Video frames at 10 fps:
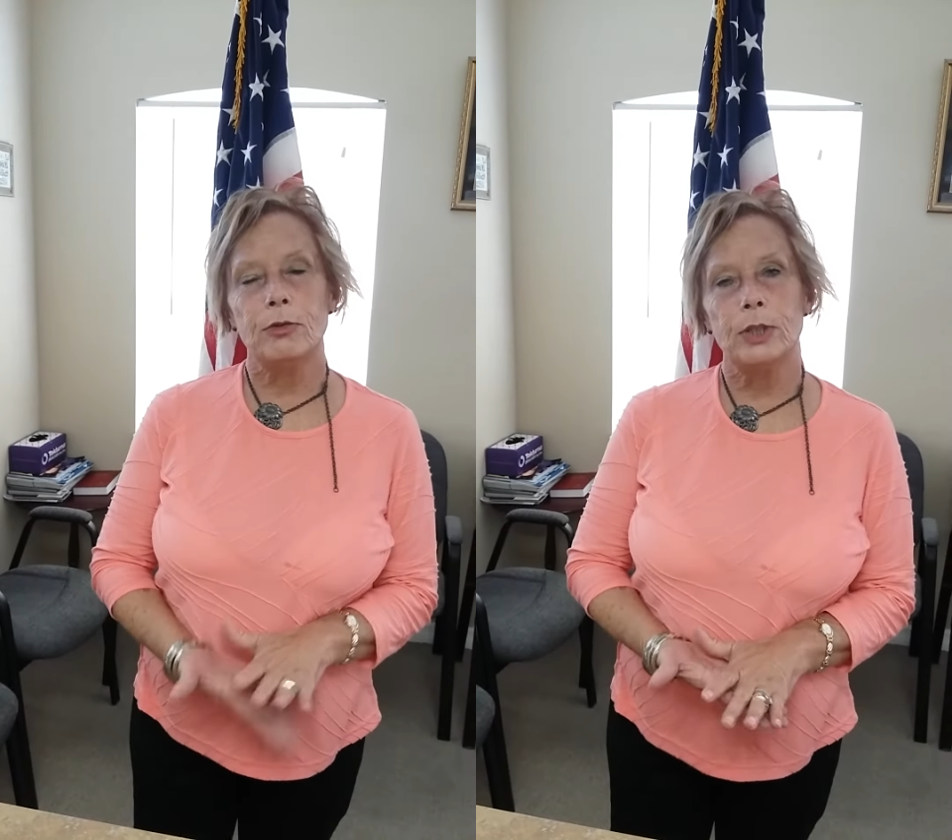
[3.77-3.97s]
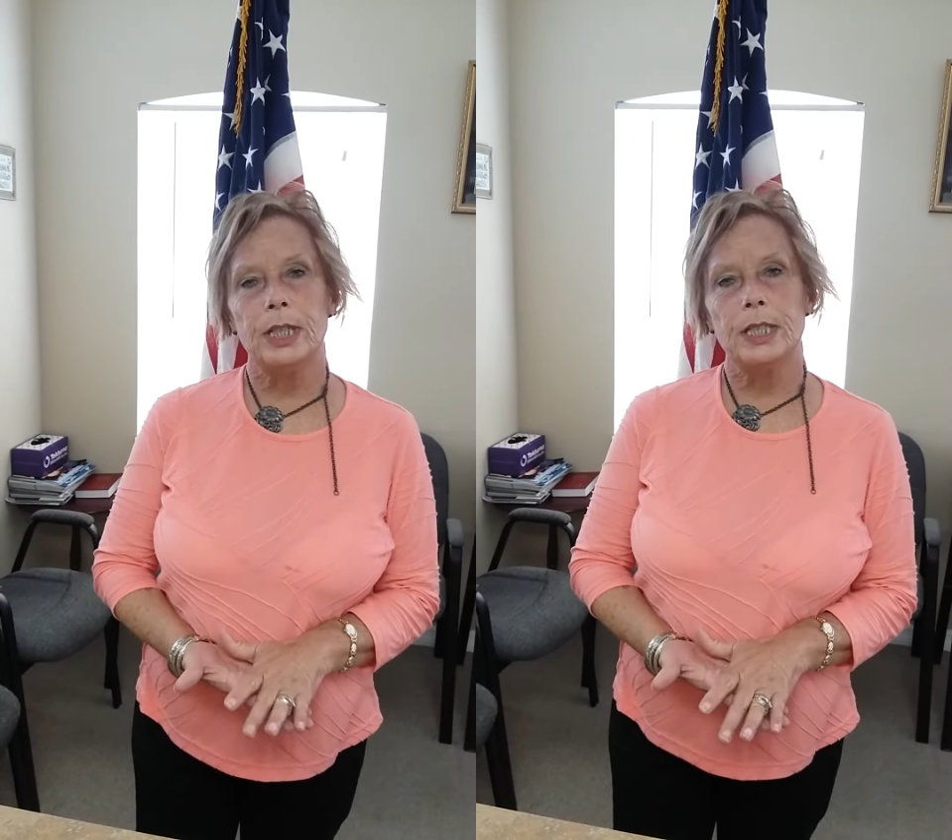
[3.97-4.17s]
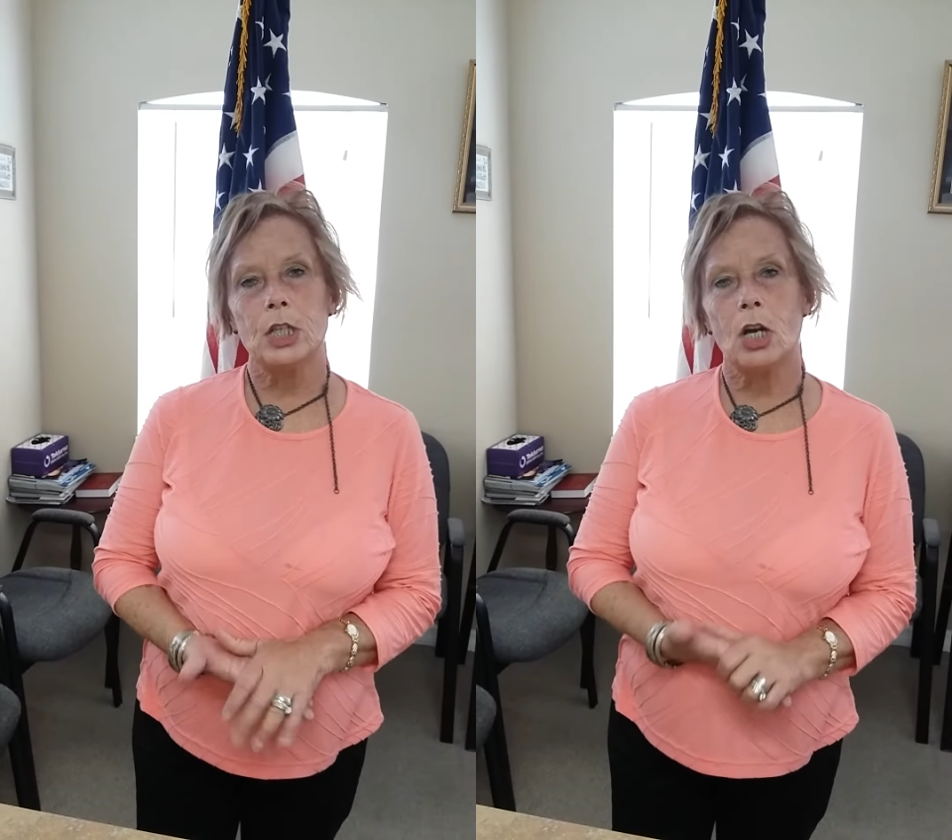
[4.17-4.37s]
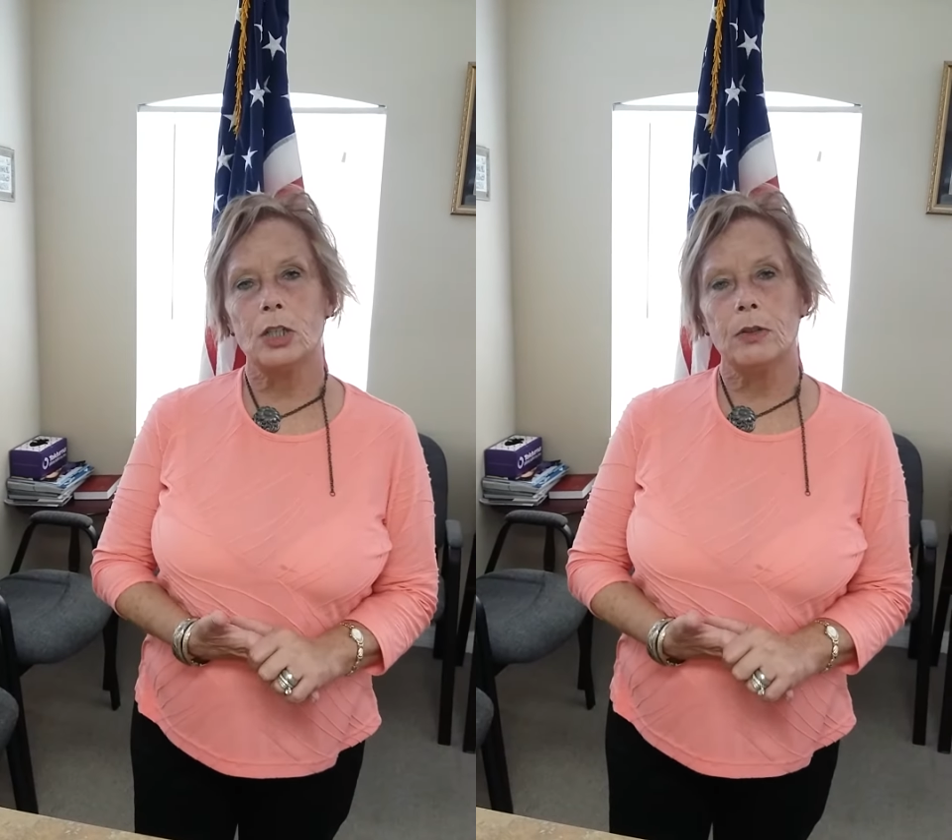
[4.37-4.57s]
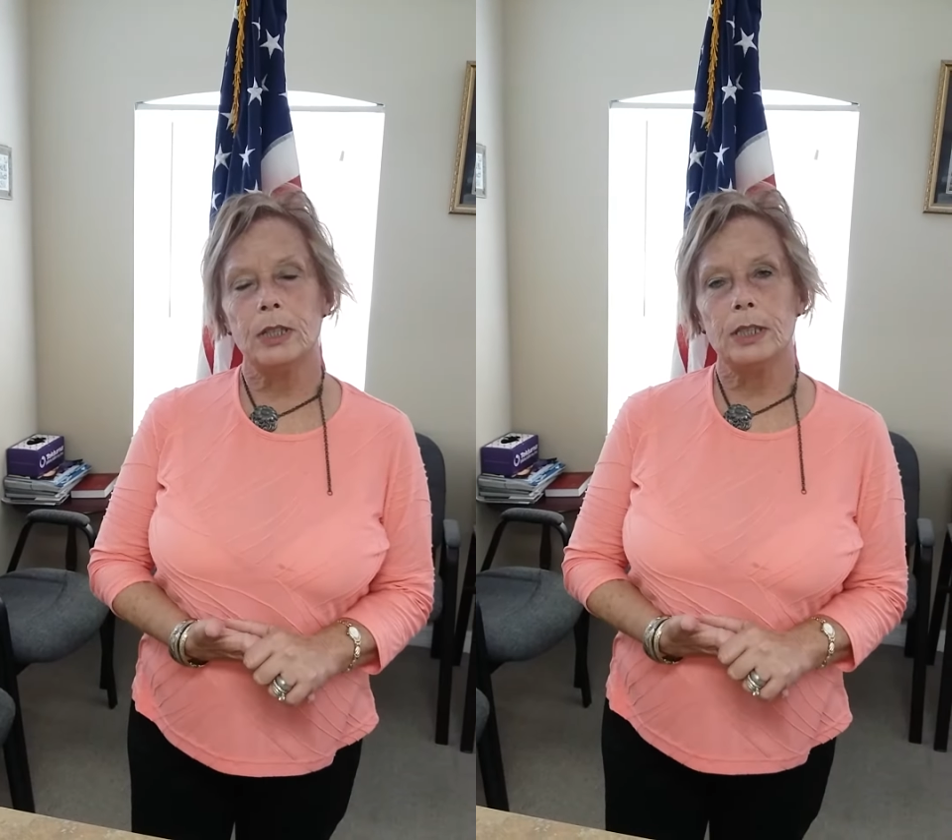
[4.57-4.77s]
friend,
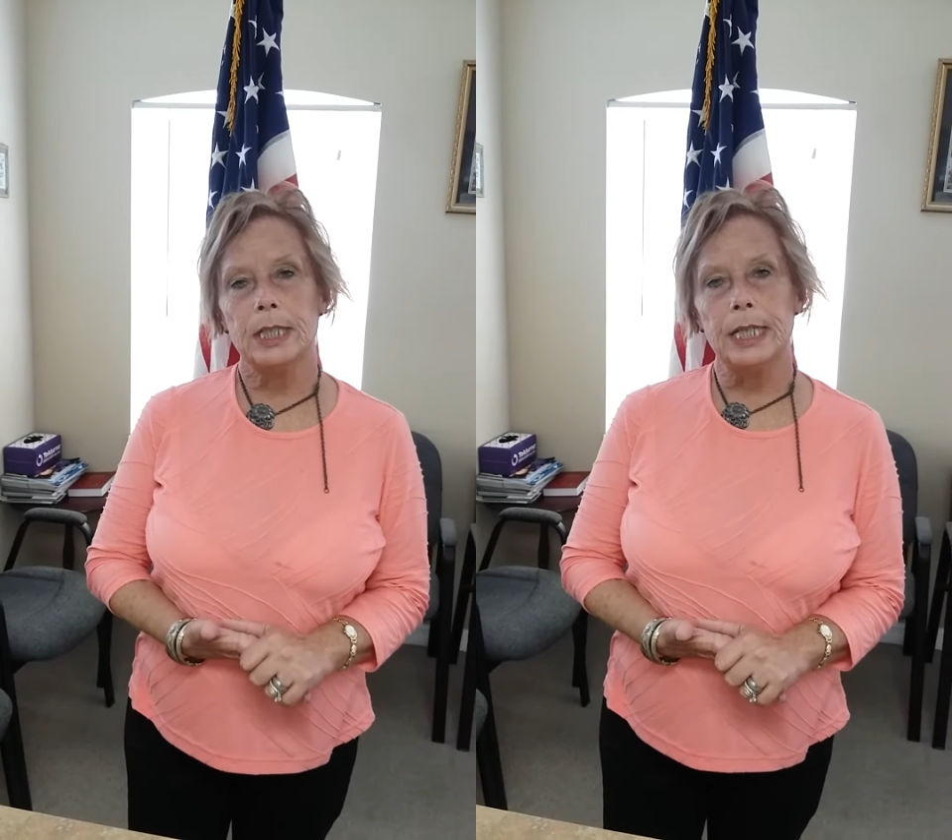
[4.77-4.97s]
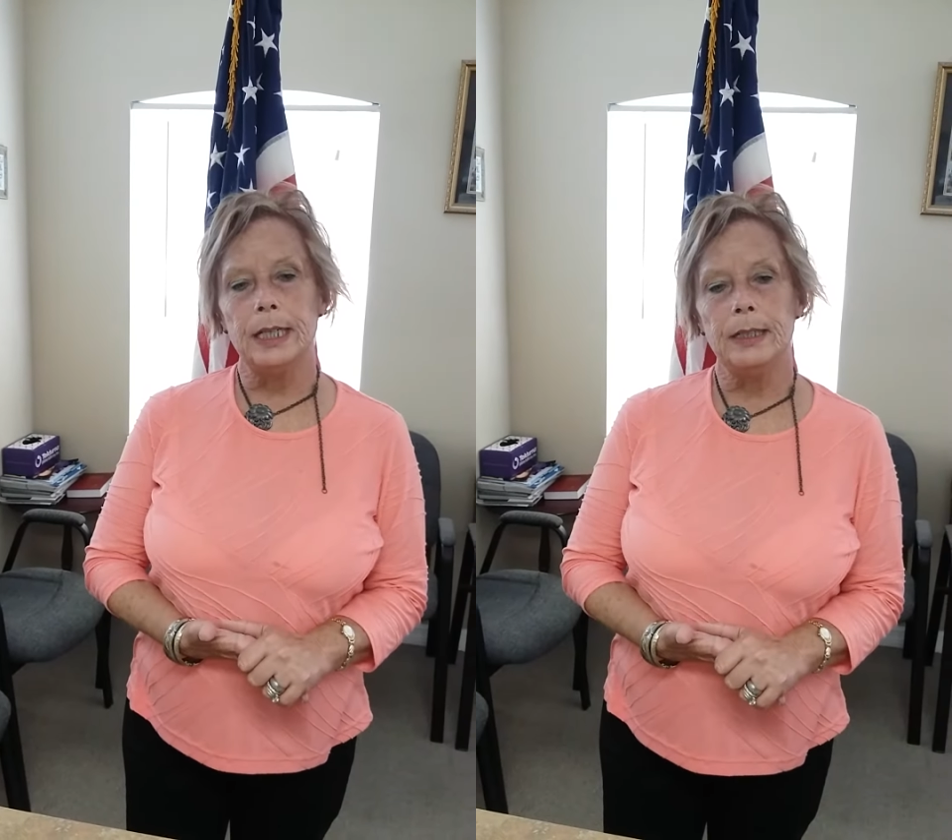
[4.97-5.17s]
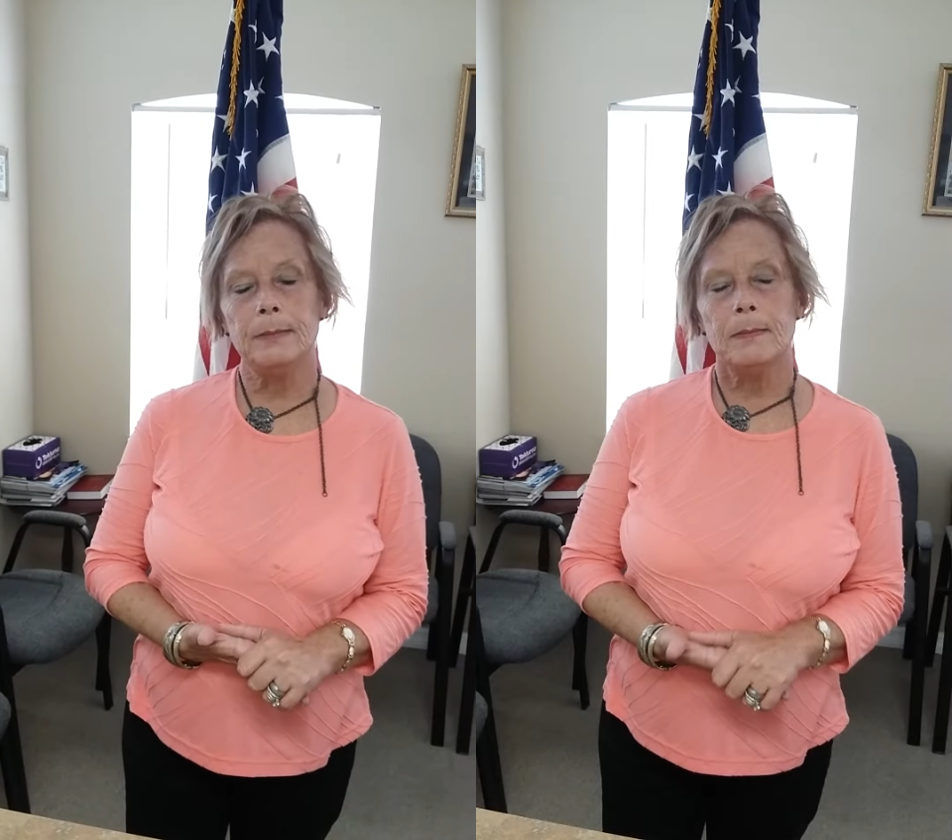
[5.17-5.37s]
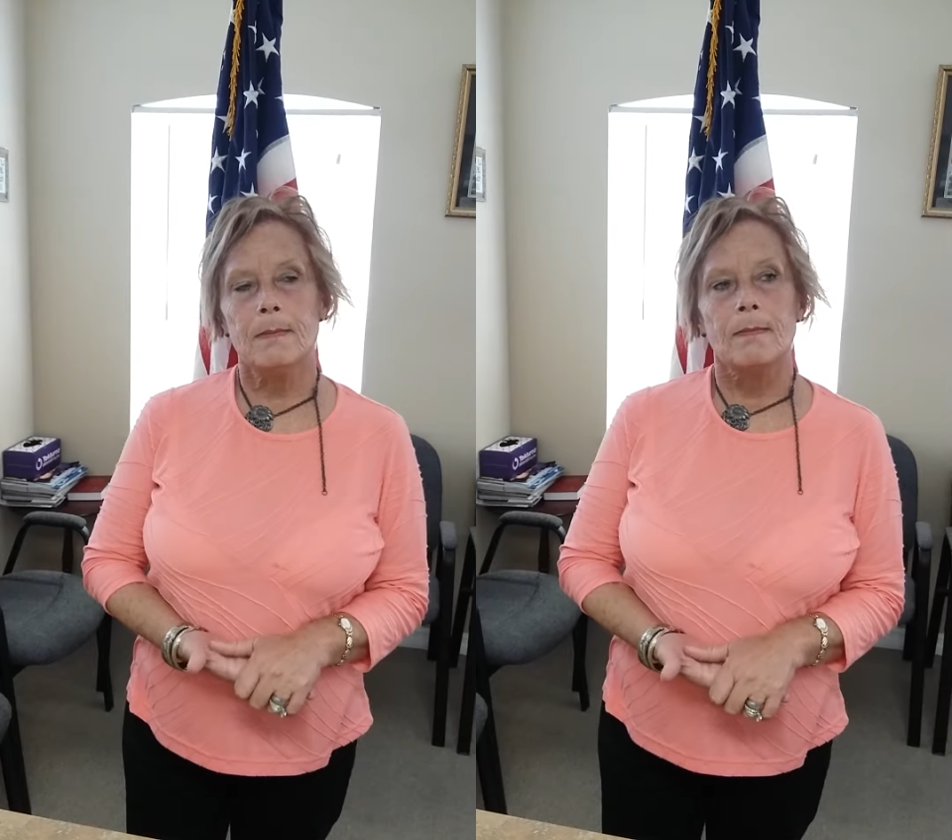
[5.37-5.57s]
Dr. Eldine.